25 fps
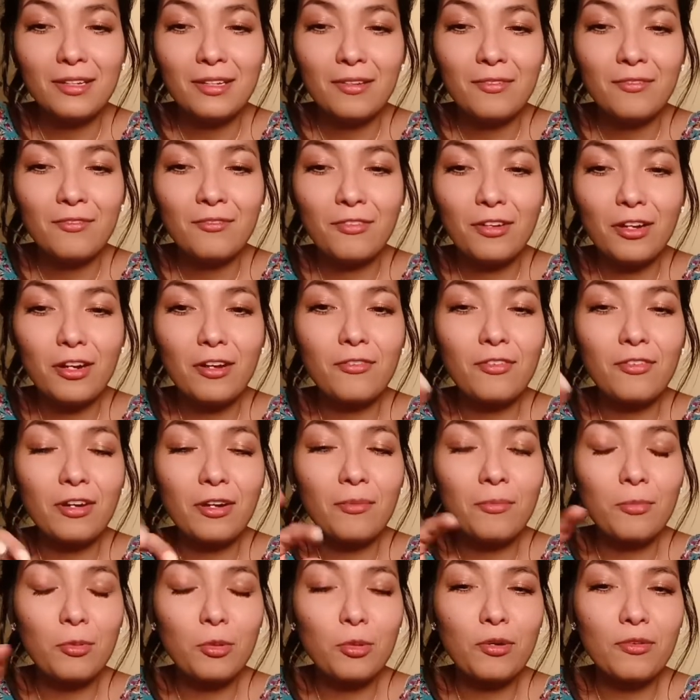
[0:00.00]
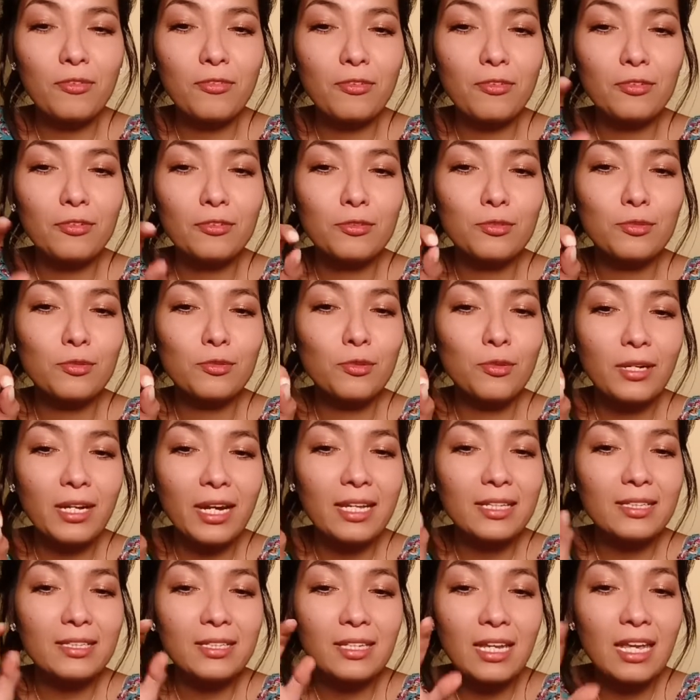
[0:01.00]
very beautiful to look
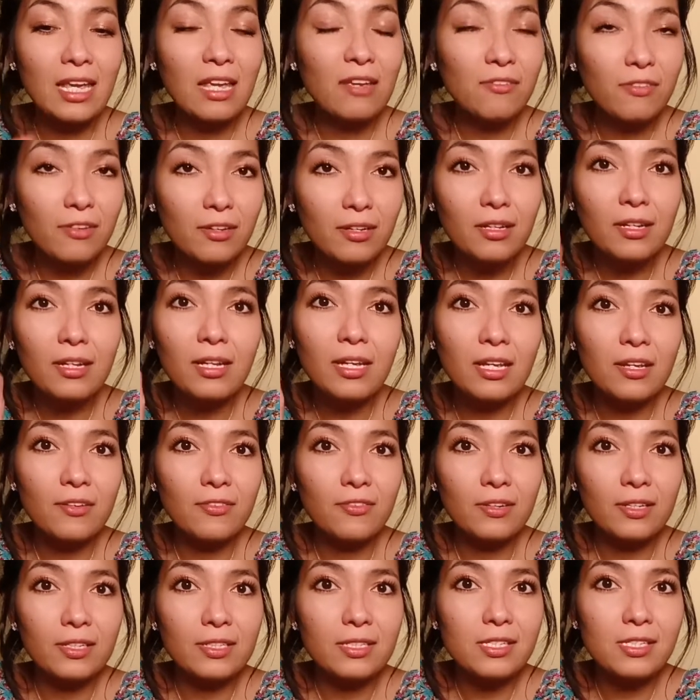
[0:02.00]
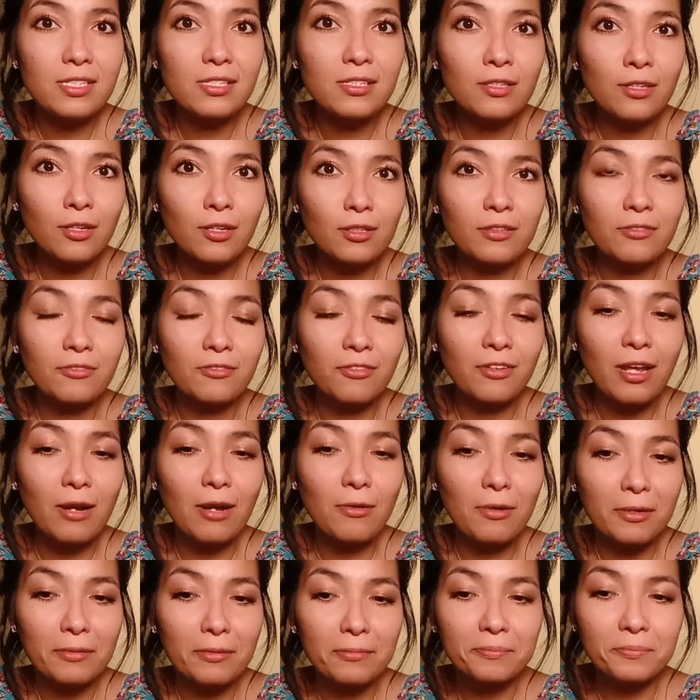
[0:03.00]
at, even if it's not in
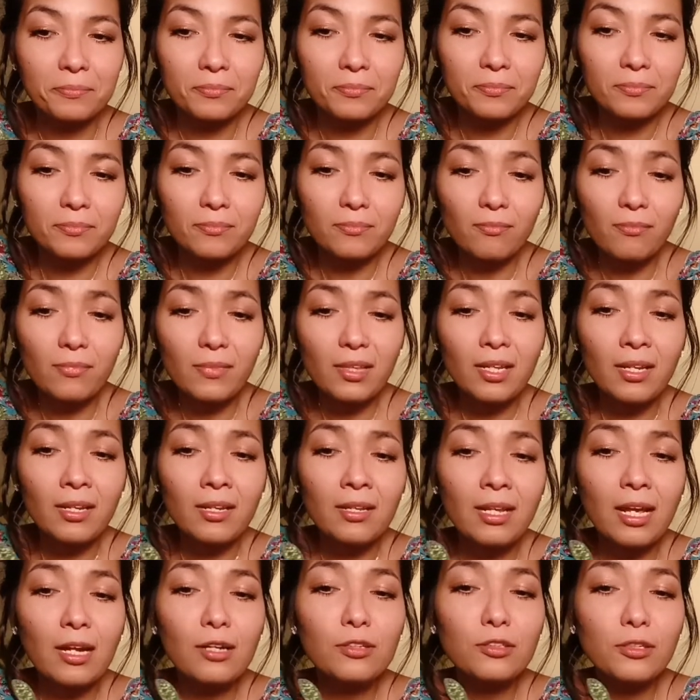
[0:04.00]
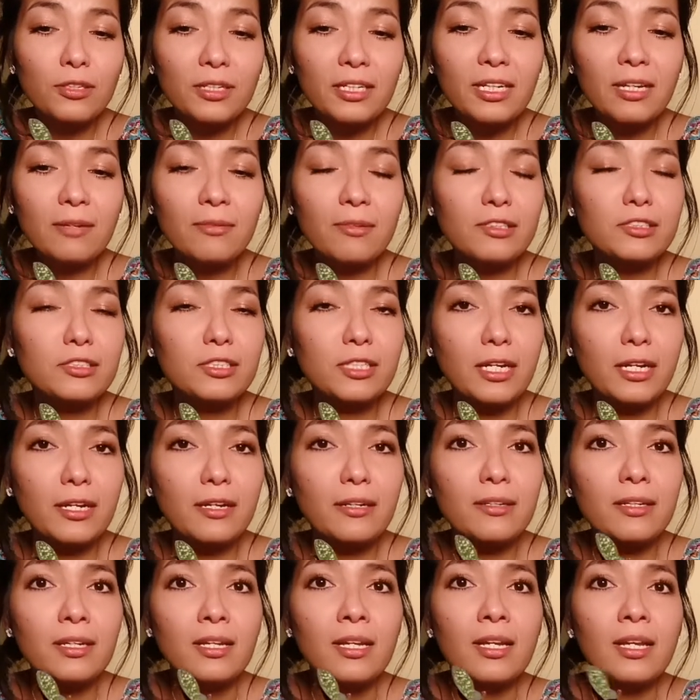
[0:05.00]
flower. Now, talking about
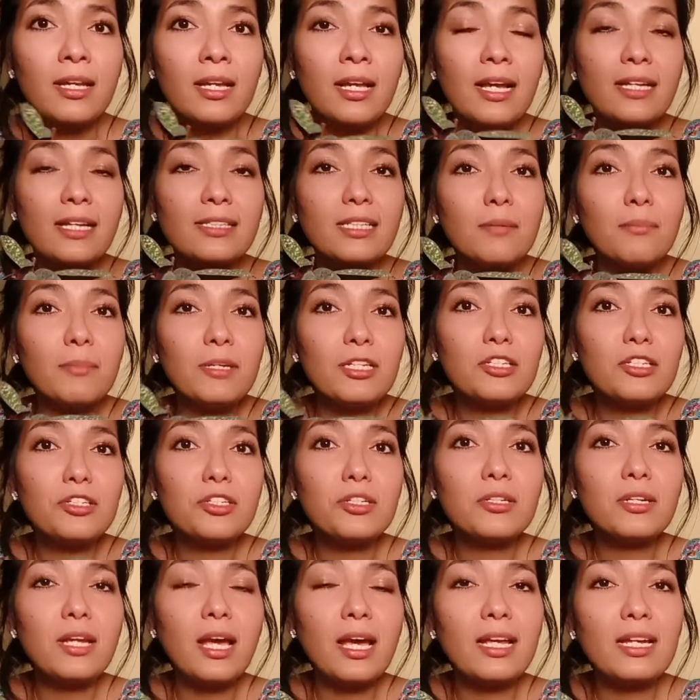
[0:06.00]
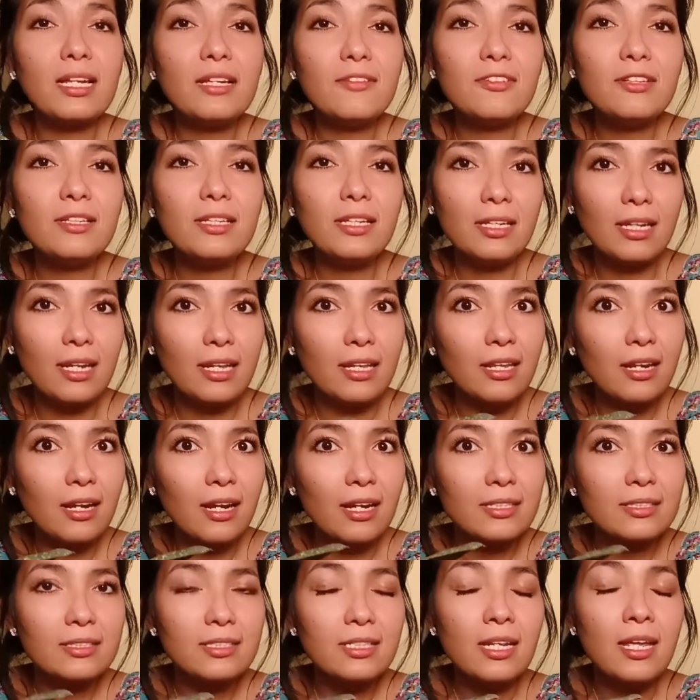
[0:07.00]
care, as I mentioned, I live in the
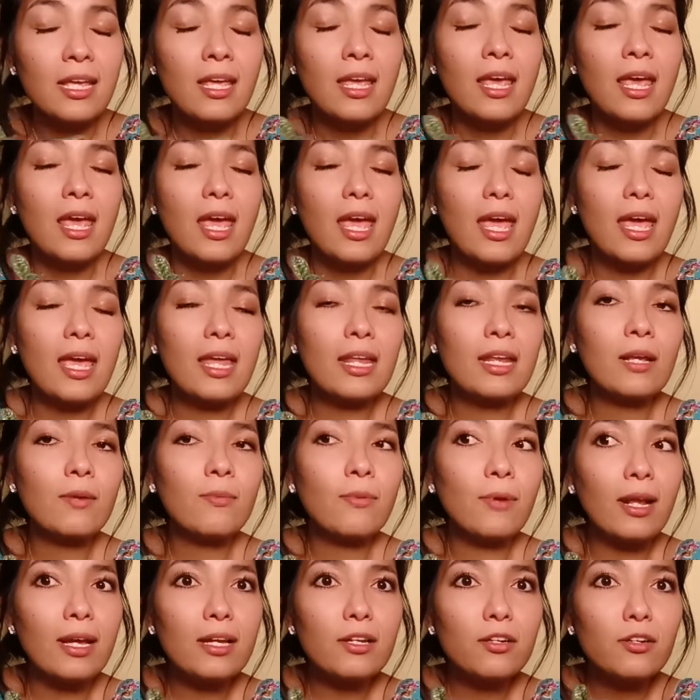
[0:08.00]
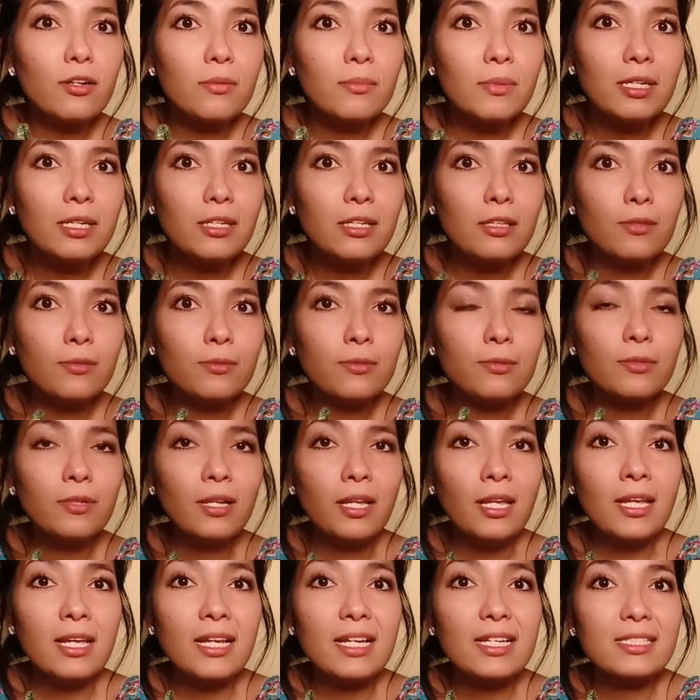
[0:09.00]
Netherlands, and what I normally do
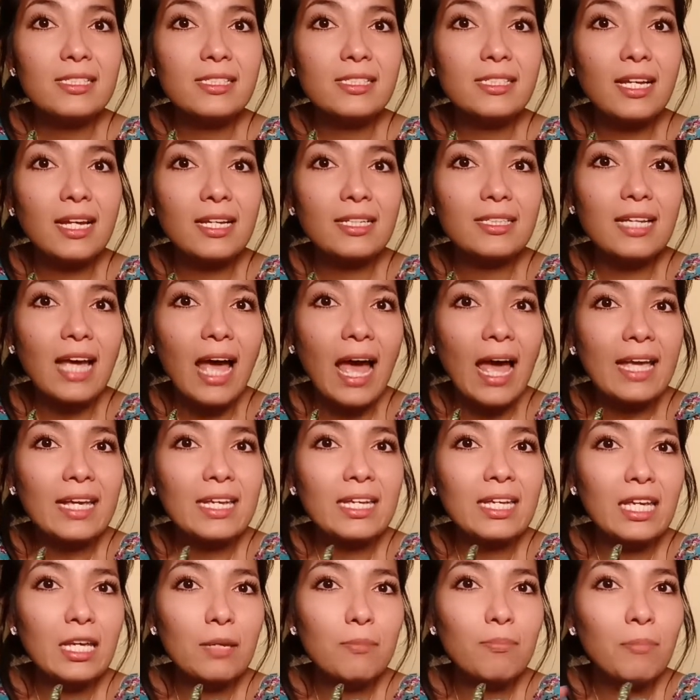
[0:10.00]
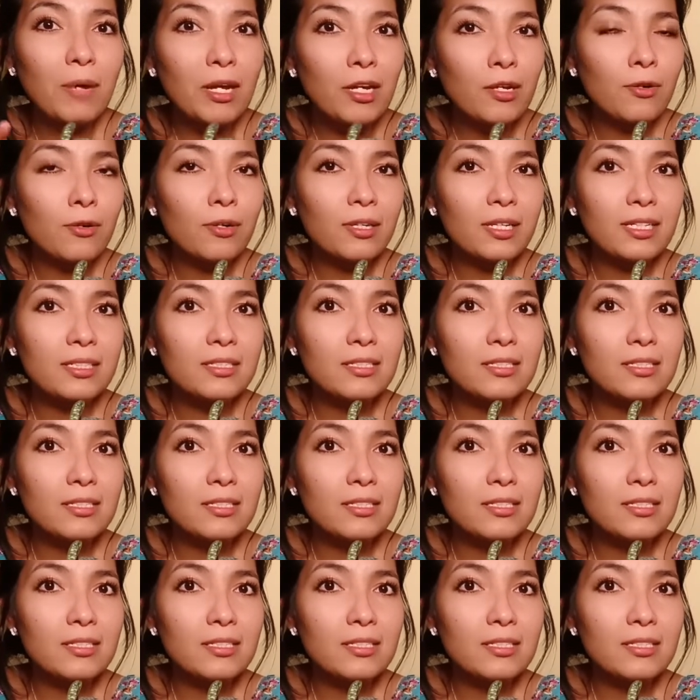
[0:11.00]
is that I keep my orchids